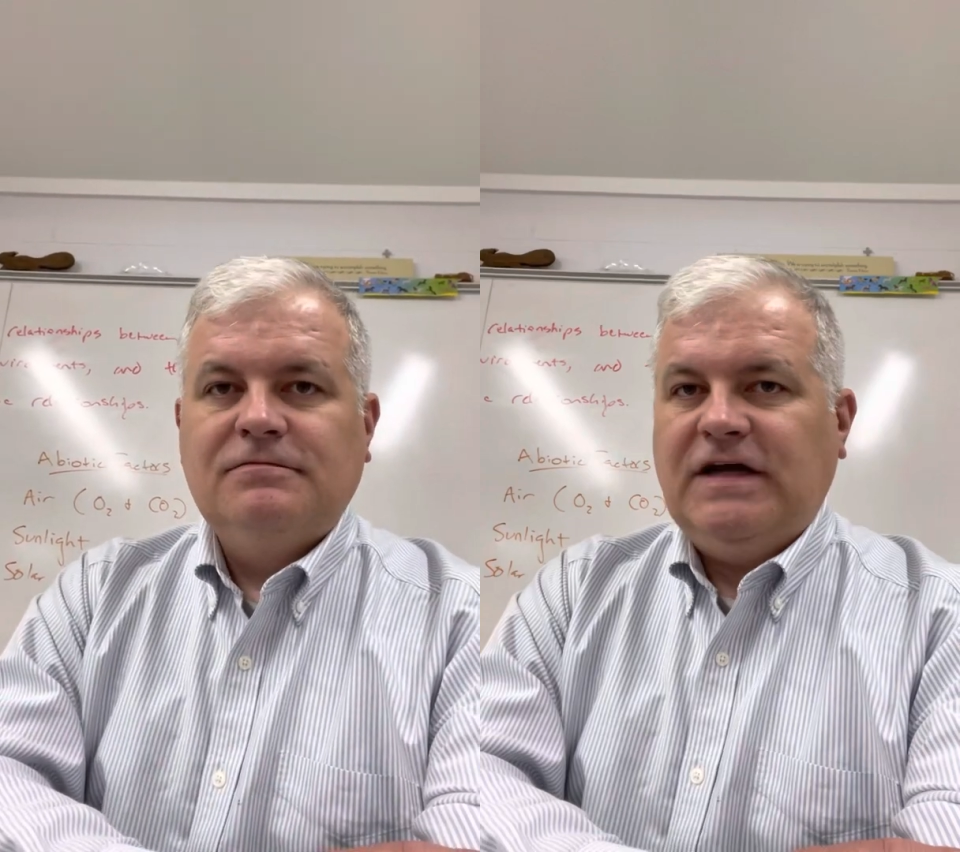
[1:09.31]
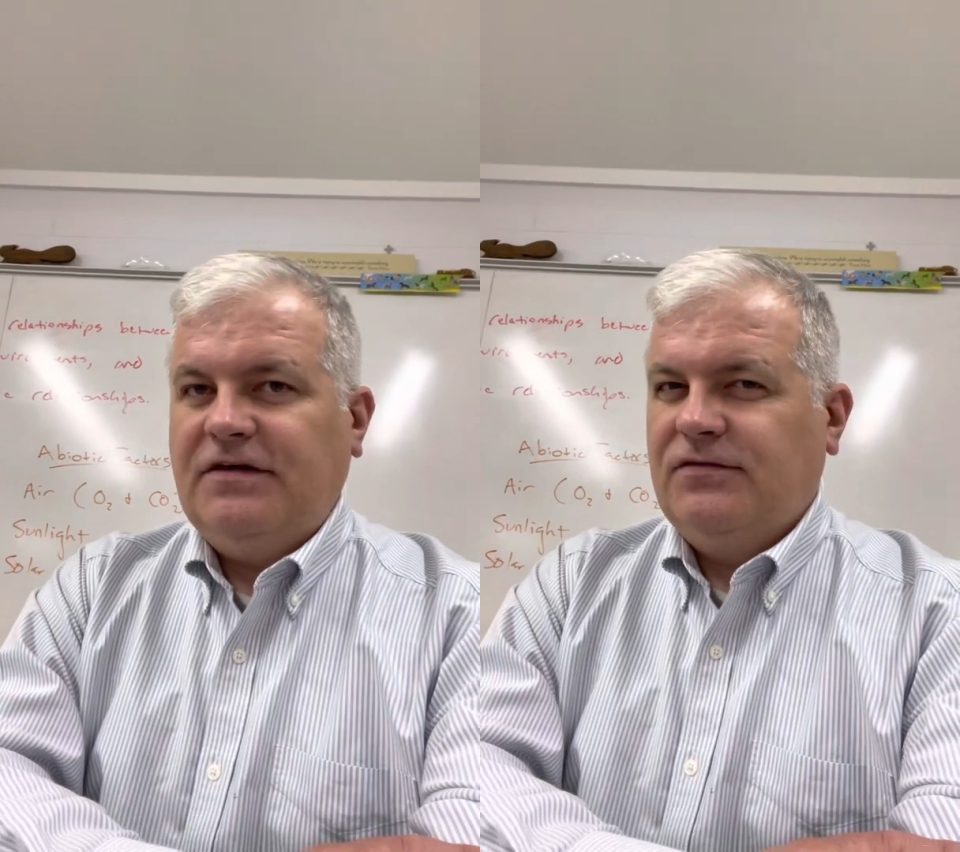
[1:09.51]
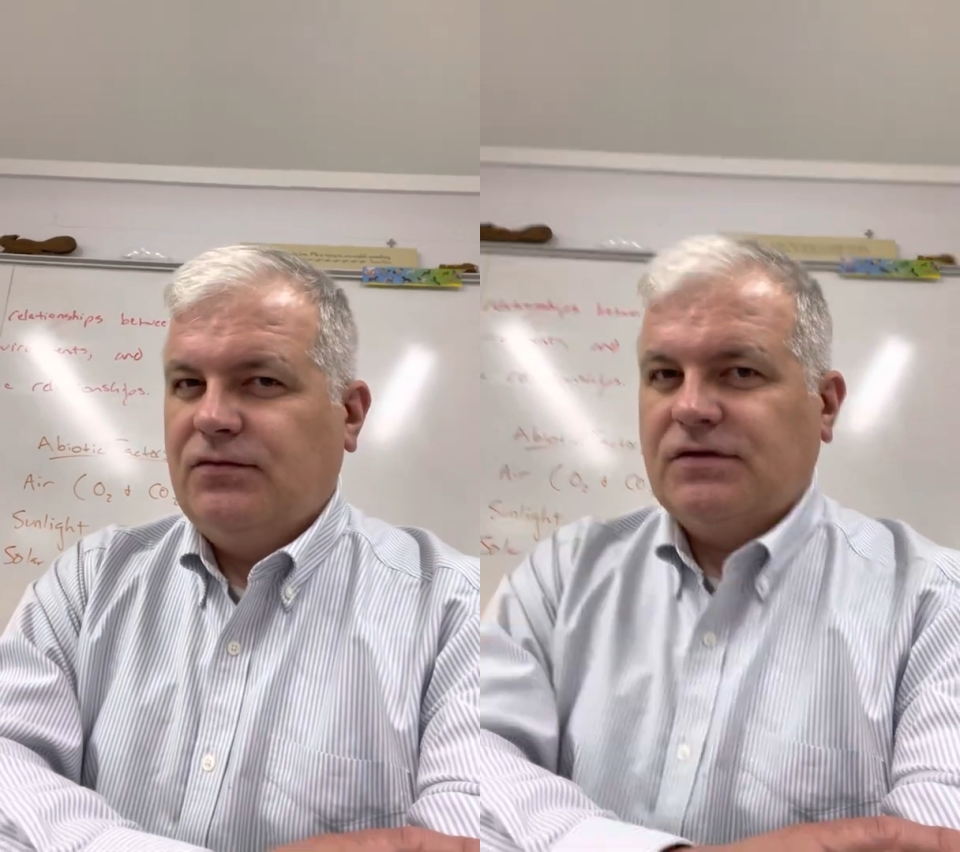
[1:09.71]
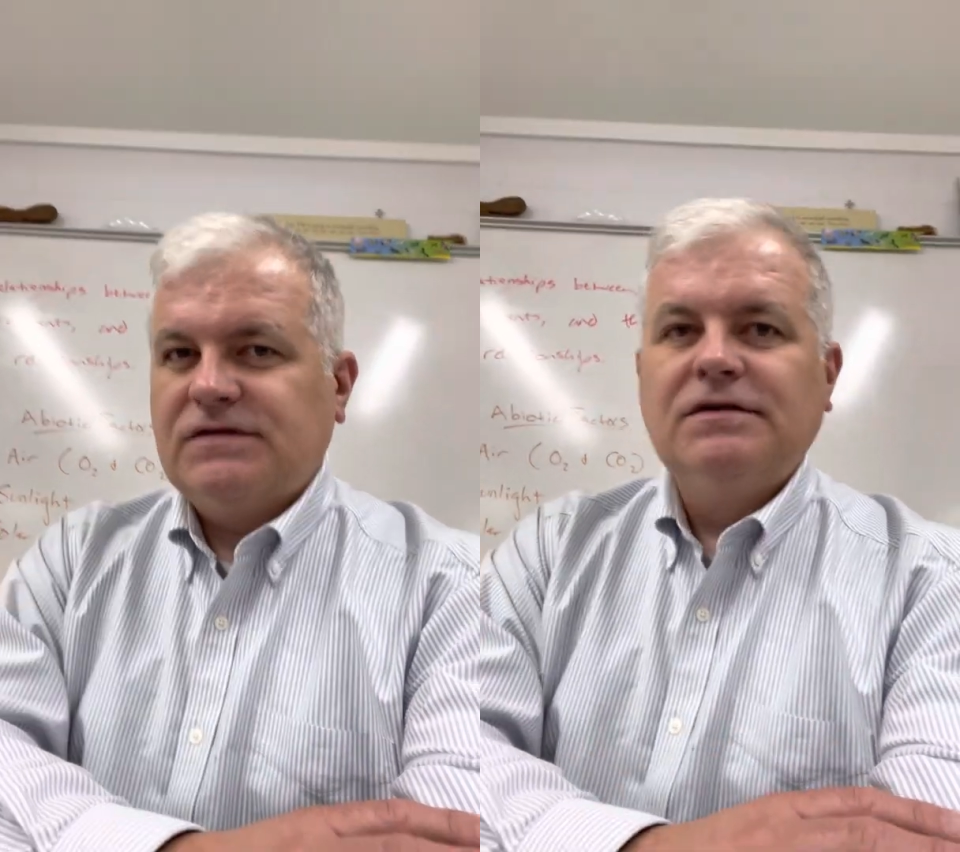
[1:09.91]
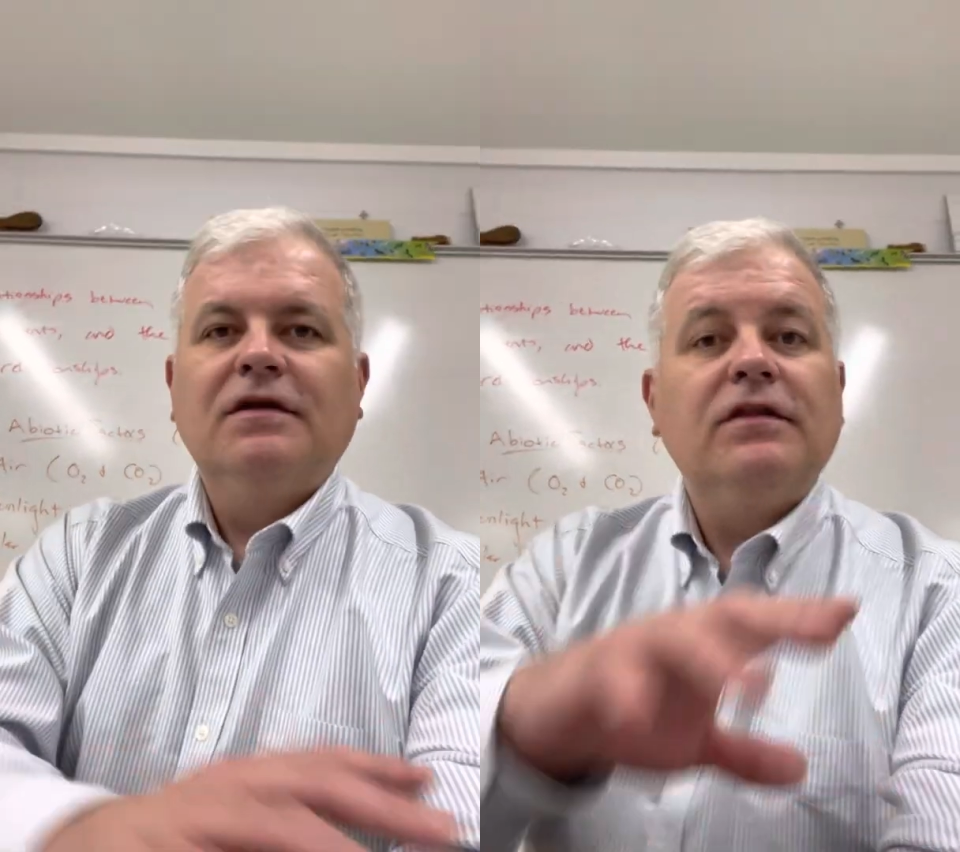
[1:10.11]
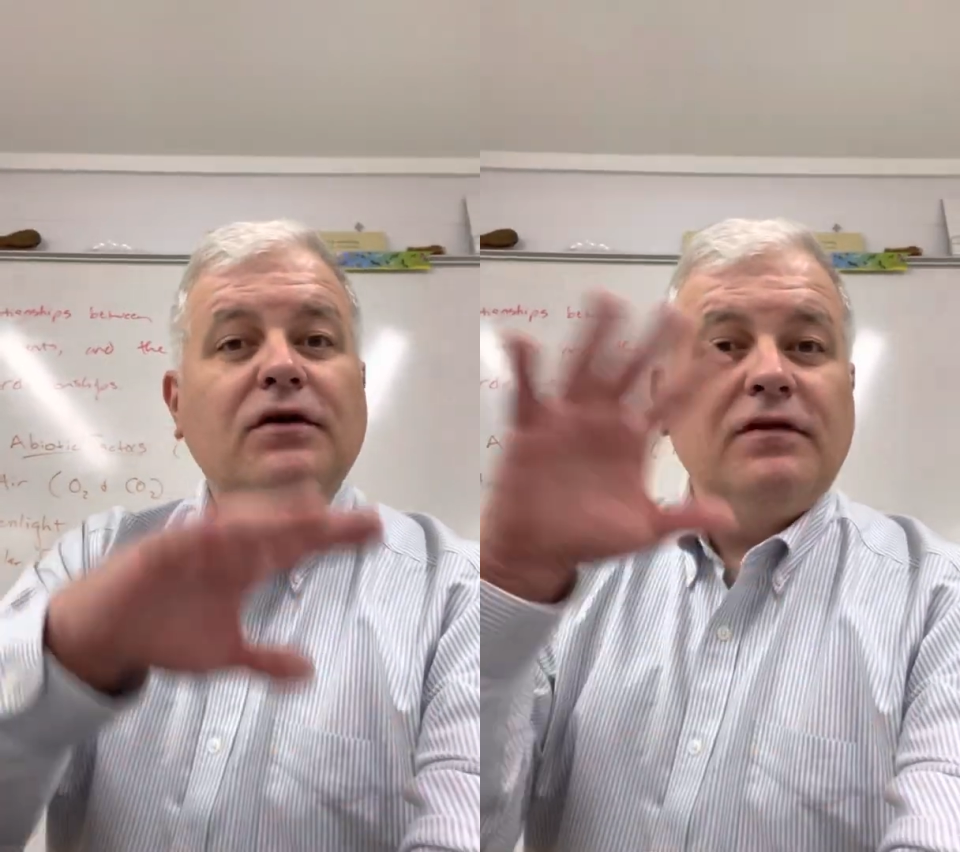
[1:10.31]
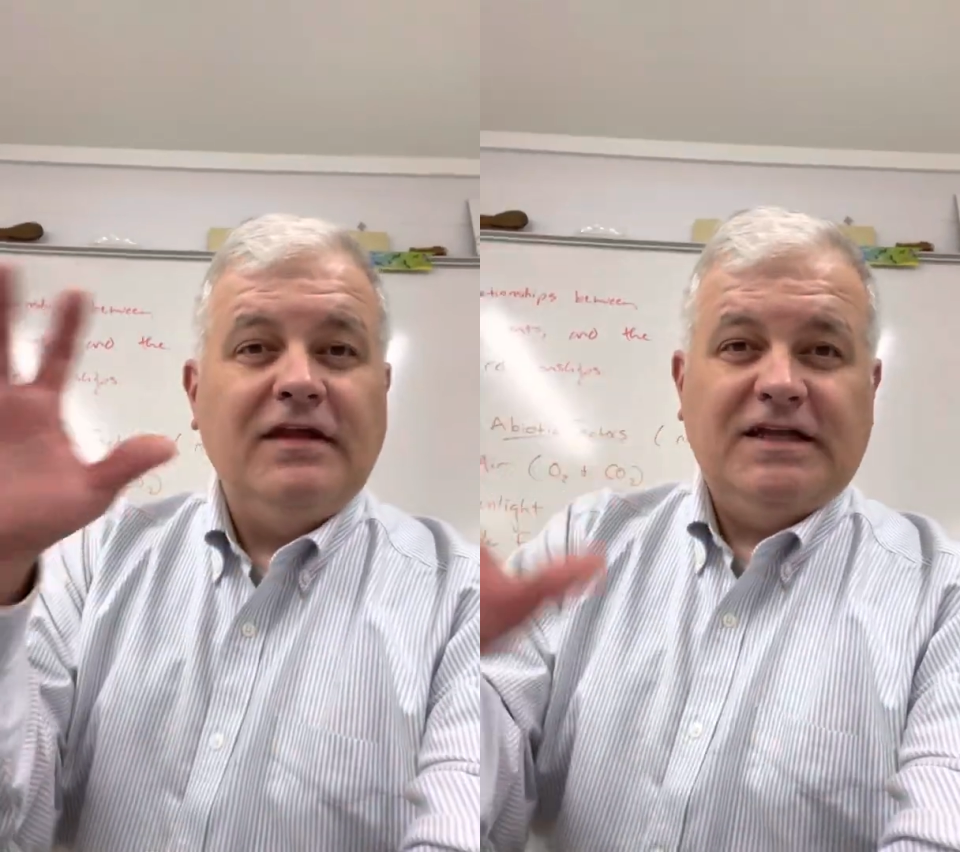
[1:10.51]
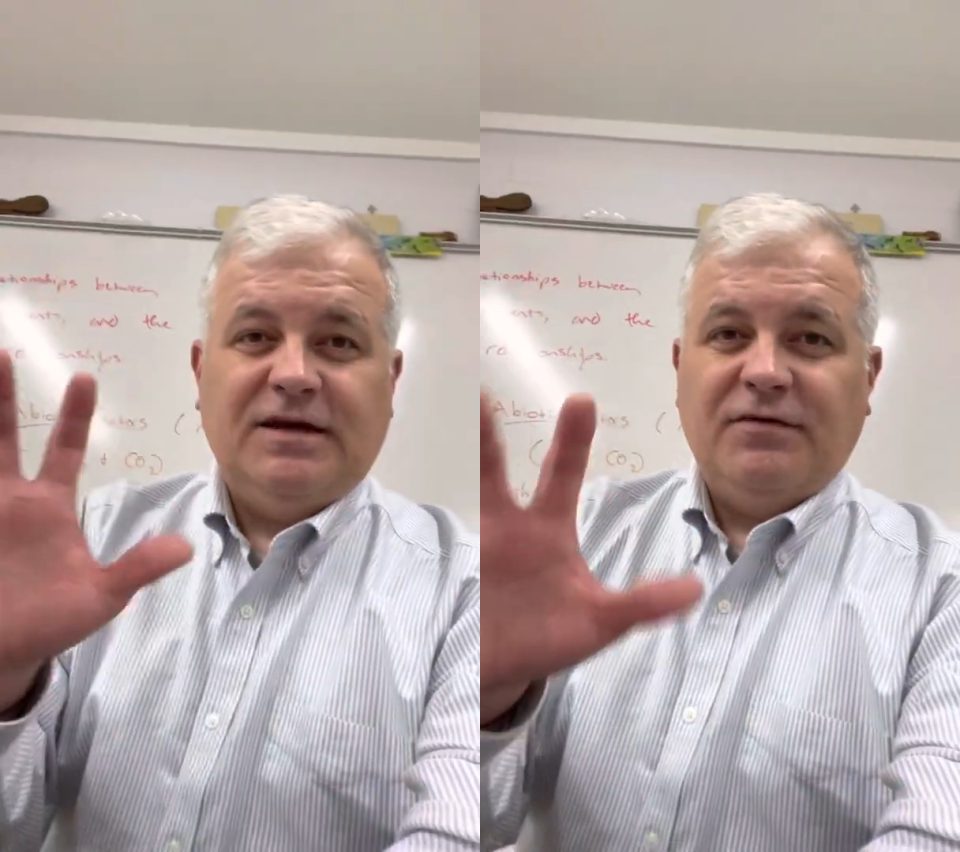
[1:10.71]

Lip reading: dinosaurs, that